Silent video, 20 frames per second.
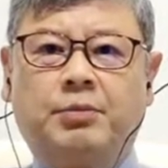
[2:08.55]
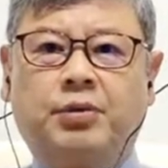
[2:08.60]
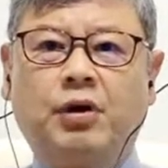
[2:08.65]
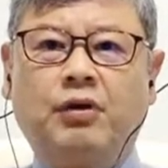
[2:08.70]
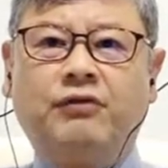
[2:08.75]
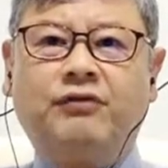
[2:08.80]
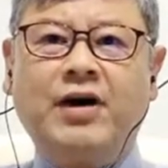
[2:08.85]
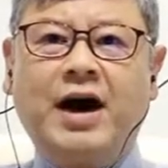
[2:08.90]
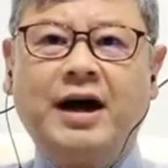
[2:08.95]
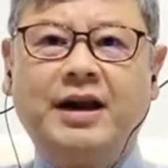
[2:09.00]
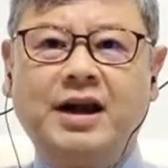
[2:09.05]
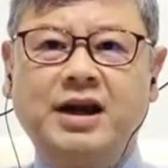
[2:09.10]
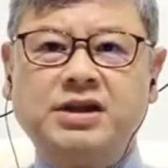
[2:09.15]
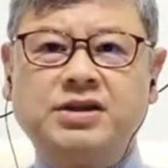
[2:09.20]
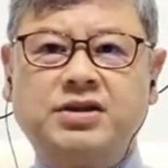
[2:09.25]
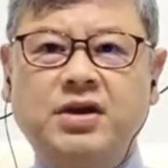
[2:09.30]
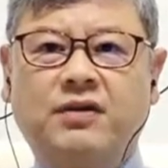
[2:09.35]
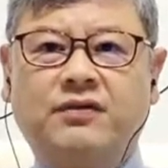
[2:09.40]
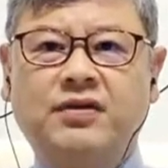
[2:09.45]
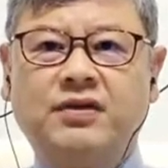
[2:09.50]

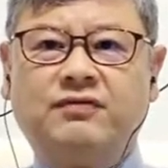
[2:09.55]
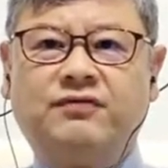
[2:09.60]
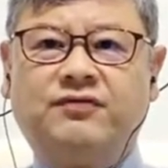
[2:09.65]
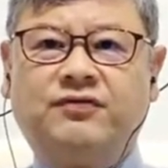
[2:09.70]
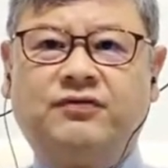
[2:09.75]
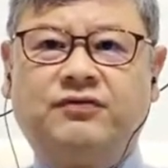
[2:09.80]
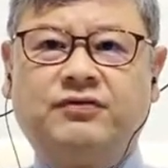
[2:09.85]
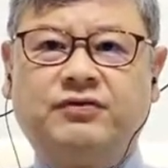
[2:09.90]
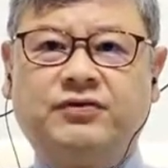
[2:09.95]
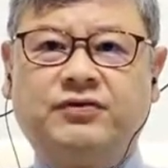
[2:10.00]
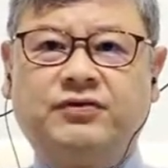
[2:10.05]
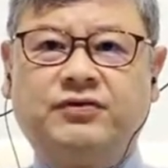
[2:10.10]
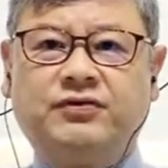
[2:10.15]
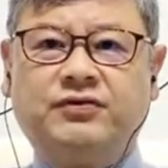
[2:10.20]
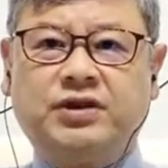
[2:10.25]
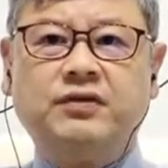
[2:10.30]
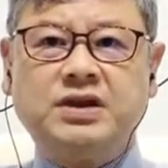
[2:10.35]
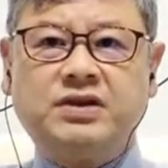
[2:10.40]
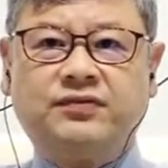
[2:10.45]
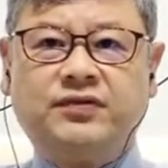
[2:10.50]
providing service
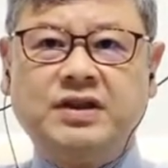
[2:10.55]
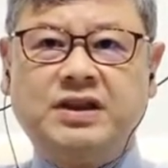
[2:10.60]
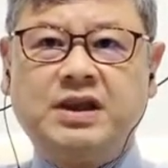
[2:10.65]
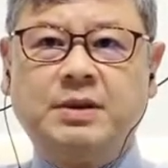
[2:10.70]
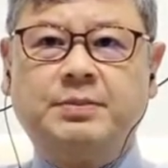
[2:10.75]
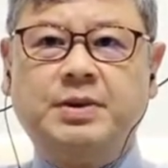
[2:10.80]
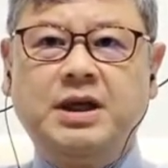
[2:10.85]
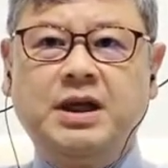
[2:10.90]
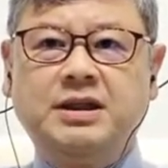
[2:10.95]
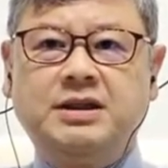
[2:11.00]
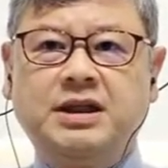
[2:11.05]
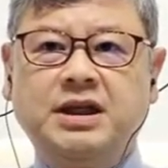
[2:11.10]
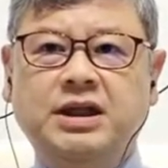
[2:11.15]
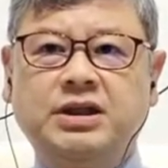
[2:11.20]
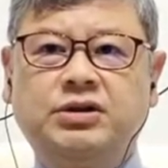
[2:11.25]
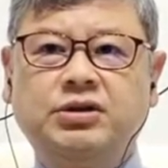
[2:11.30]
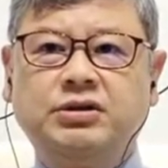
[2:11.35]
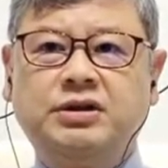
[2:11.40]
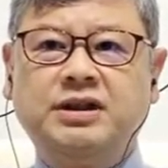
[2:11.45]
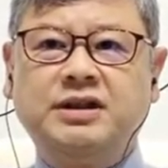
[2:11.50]

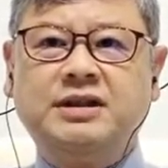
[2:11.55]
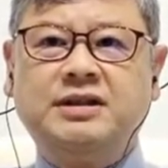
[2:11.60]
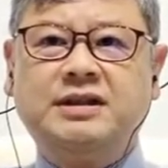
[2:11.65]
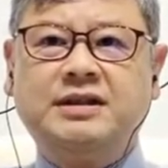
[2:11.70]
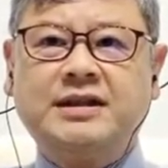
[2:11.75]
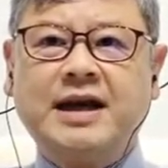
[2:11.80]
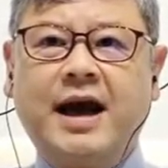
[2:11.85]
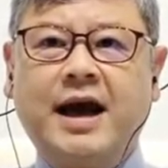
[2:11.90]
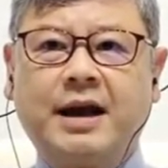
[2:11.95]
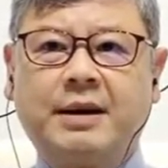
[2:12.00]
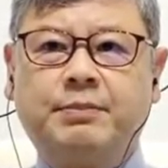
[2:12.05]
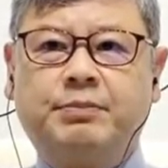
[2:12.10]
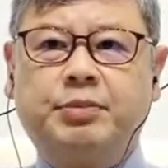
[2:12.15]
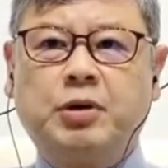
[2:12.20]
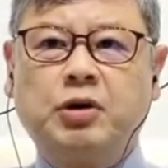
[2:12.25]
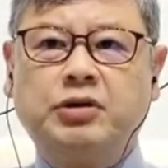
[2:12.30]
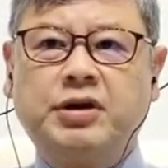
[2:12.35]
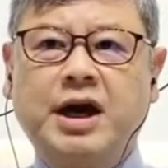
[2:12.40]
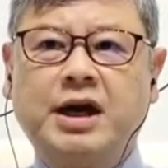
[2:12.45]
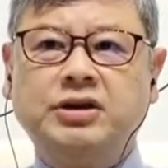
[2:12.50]
visibility to detect
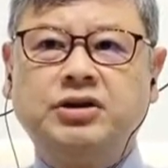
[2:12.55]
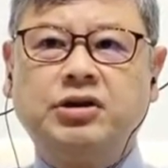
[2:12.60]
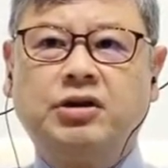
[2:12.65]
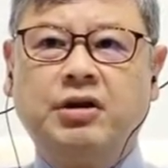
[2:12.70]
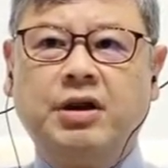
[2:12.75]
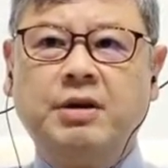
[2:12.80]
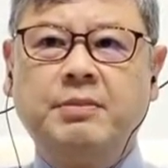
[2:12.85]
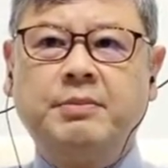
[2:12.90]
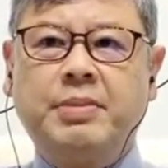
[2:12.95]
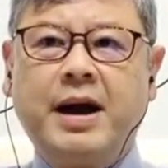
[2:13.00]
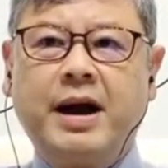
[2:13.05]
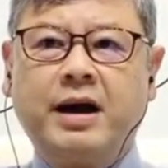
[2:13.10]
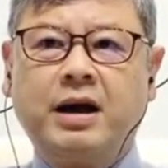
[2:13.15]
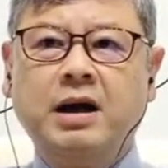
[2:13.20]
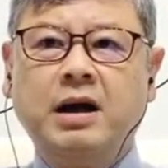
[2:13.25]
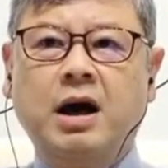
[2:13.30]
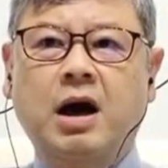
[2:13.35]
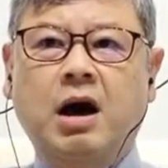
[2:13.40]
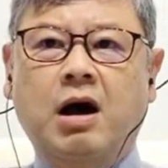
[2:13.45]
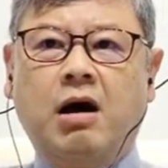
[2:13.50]
potential
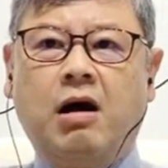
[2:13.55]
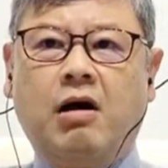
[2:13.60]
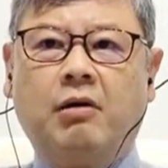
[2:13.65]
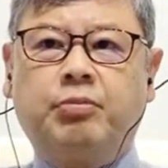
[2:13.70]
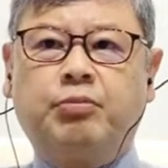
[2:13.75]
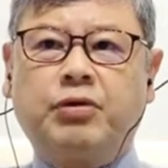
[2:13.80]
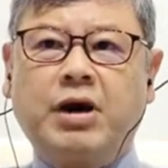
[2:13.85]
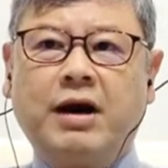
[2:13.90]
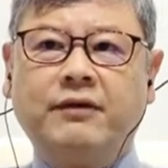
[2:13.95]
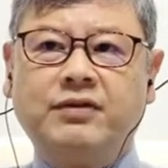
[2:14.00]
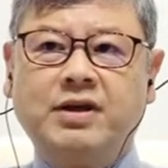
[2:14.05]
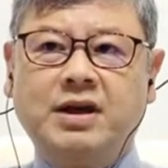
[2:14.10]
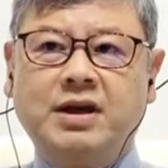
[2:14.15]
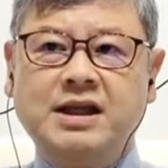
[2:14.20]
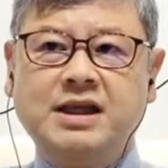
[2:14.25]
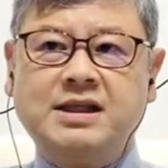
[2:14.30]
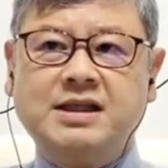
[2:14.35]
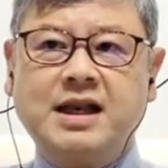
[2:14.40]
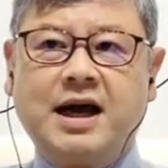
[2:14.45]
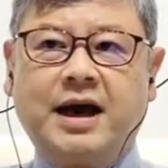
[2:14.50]
impact of private
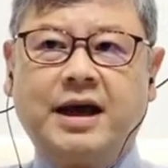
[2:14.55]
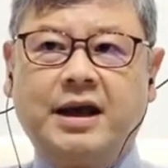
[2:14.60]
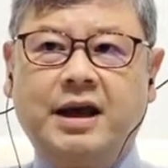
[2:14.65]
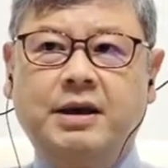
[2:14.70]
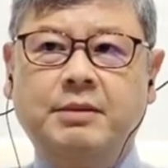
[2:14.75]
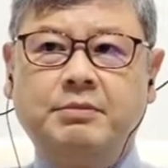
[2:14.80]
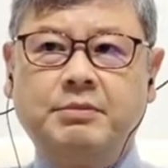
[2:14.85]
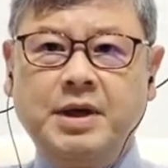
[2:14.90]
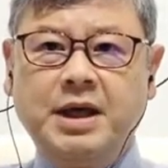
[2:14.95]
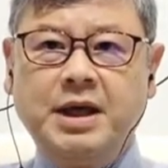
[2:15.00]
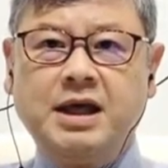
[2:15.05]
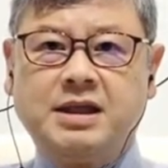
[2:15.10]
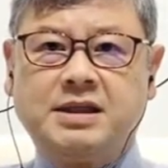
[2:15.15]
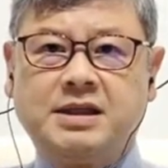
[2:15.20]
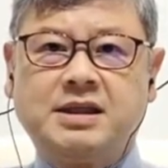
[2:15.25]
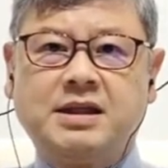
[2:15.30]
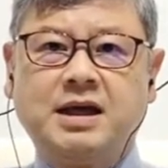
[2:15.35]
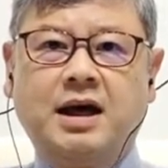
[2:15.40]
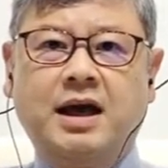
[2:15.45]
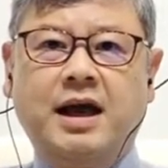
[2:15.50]
lease line in
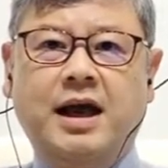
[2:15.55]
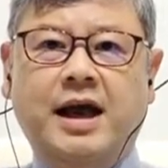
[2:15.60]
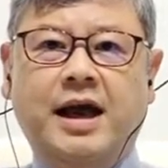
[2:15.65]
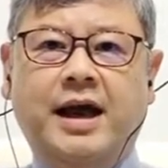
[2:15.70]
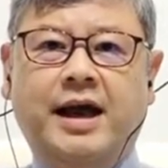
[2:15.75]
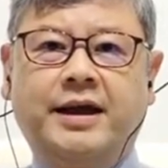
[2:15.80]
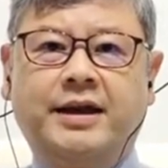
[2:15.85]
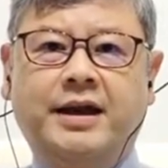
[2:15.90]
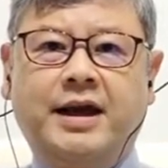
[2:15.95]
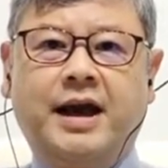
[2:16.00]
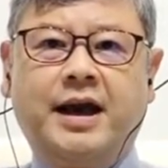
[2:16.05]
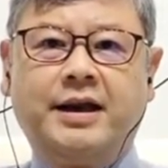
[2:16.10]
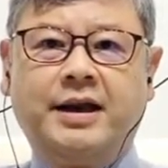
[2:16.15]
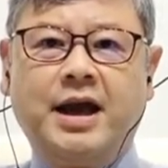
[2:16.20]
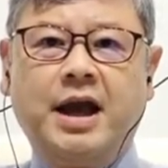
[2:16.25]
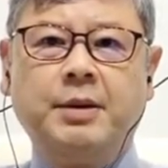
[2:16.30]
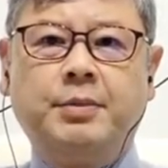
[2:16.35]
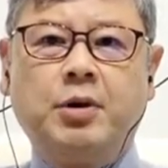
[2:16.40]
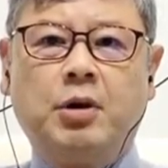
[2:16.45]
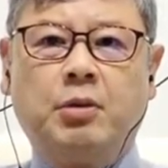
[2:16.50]
minutes and
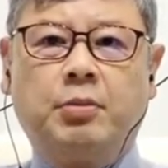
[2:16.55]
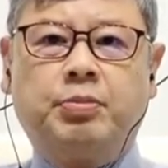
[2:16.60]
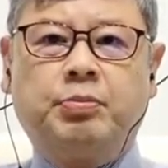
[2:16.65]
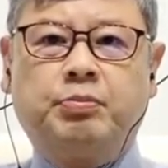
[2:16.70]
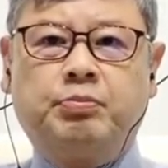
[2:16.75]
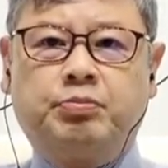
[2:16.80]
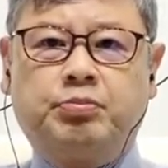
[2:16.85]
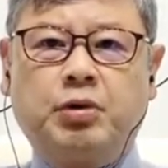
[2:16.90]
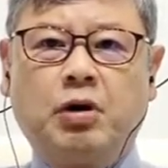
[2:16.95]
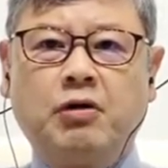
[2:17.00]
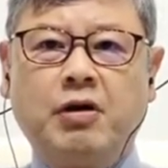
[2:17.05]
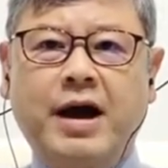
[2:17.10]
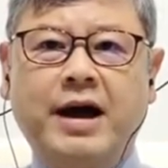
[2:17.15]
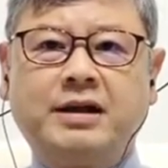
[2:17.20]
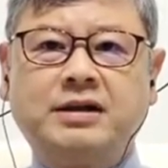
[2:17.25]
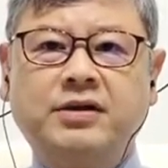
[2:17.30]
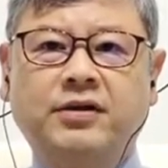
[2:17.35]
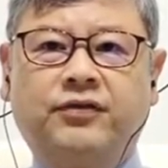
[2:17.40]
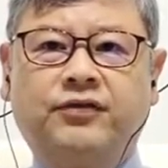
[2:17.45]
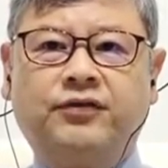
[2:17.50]
enable
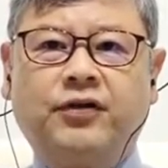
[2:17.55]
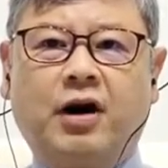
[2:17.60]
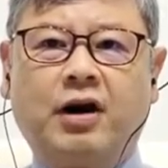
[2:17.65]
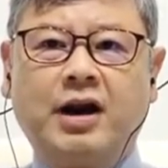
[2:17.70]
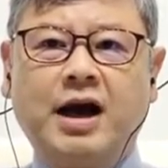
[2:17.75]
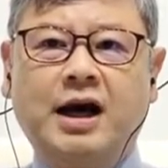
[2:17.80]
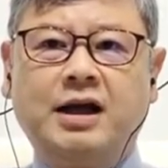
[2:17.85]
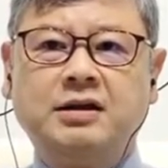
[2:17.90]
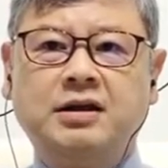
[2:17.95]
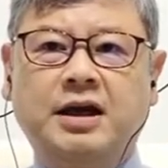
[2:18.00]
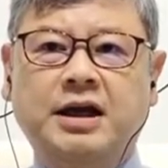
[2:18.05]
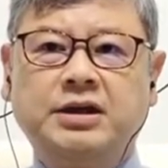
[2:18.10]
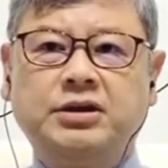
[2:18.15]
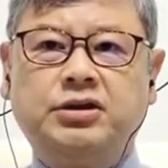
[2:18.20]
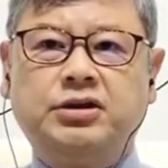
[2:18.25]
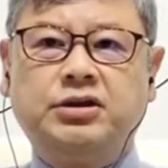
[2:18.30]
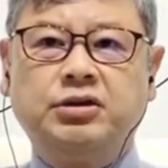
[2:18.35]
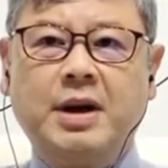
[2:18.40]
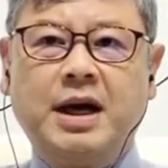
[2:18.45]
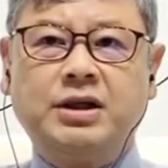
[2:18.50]
proactive fault handling
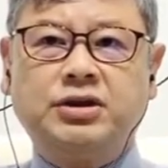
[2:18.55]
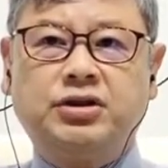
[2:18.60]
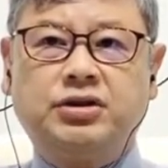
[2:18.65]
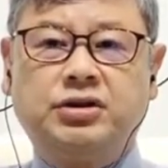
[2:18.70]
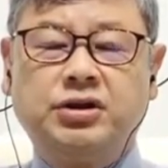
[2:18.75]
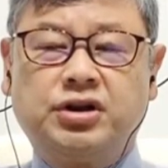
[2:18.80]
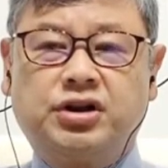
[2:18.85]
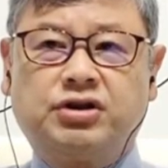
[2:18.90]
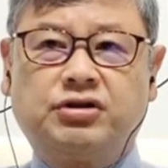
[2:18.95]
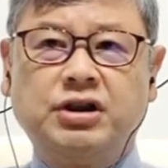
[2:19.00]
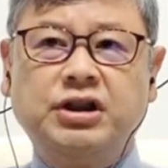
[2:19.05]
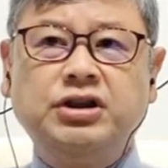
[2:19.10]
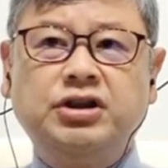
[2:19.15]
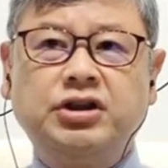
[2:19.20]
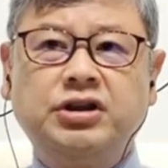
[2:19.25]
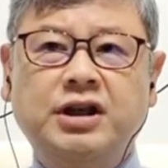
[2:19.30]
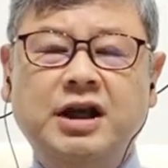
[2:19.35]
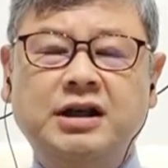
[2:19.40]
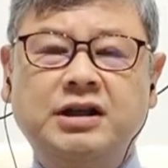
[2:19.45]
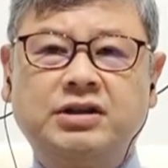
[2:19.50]
to match the
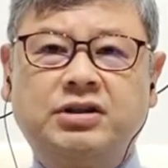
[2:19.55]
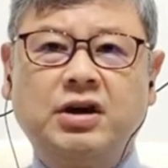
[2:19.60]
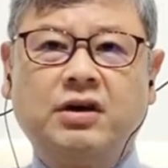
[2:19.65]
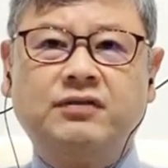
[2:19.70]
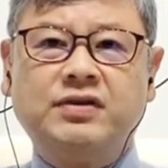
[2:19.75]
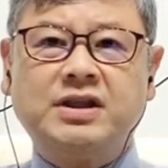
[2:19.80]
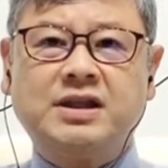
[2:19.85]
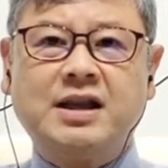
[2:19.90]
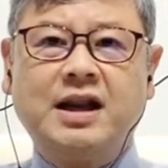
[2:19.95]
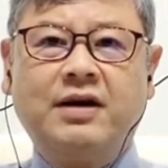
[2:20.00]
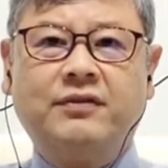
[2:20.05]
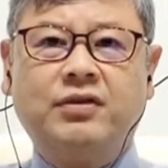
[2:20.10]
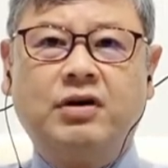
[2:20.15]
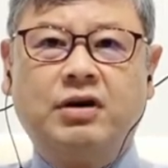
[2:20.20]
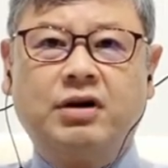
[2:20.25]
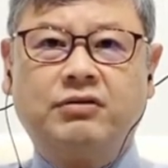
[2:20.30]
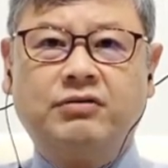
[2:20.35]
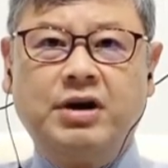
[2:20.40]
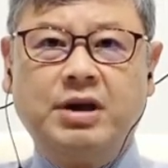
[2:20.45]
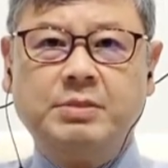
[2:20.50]
stringent service
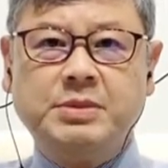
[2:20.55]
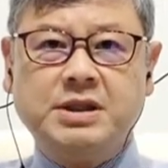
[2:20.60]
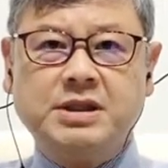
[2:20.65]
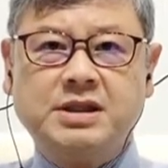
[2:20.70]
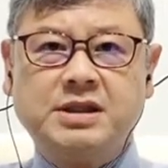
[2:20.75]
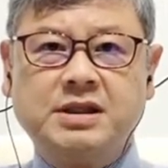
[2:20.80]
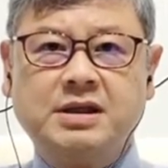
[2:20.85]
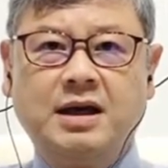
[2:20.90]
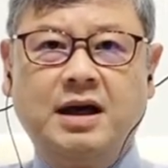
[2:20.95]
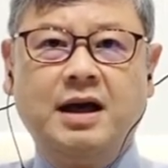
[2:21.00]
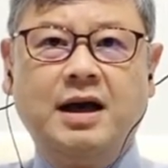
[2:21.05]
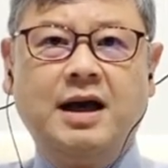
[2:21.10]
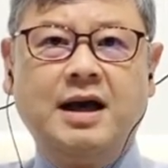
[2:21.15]
level agreements.